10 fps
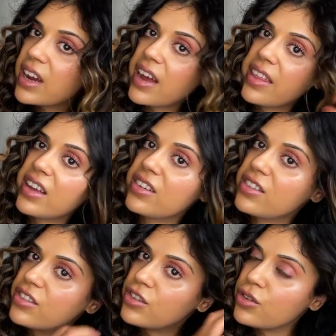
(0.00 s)
I think,
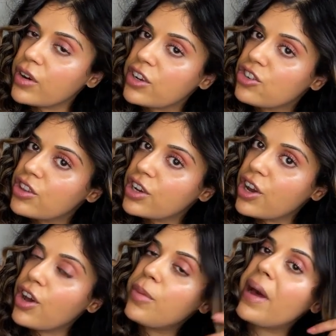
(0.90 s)
scrunch the
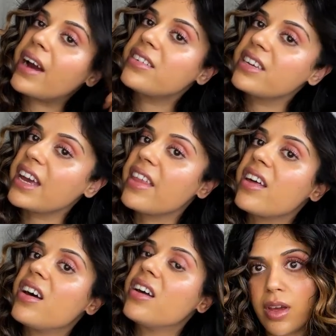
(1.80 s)
curl back
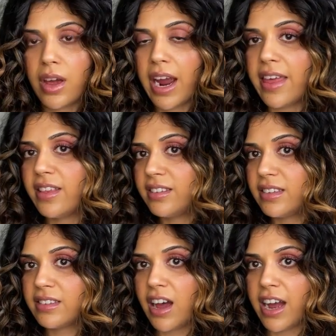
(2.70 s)
together. Okay, this
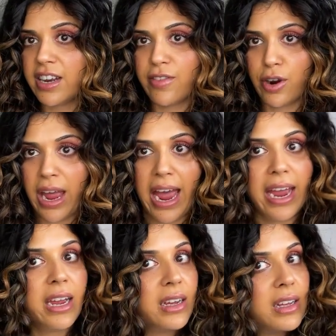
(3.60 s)
is kind of
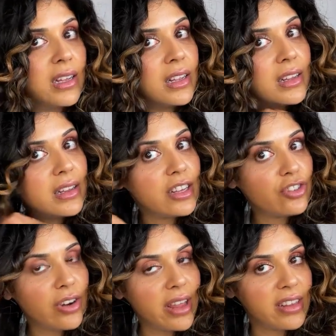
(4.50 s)
okay. Let's
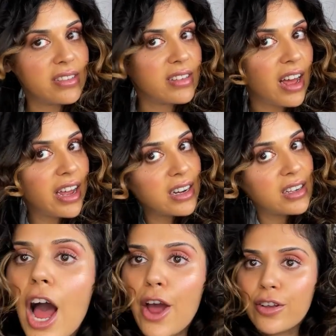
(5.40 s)
try this side.
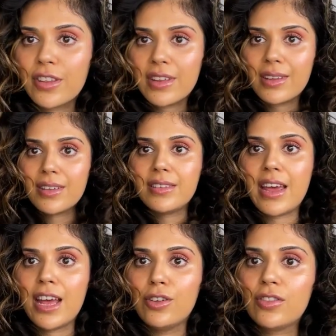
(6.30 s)
I also think this
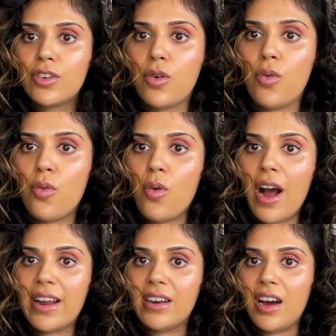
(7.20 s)
hair looks
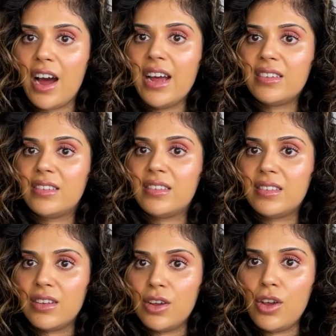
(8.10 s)
quite
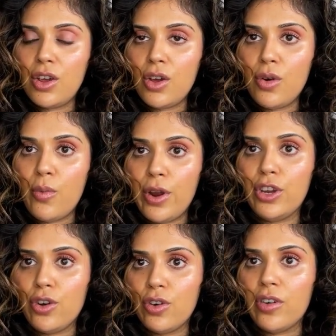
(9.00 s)
nice
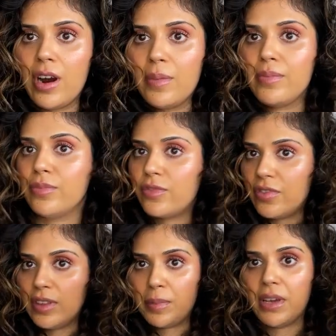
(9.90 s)
when you're
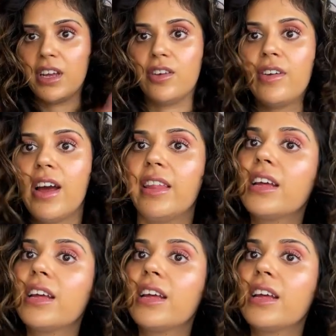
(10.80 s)
flipping it around.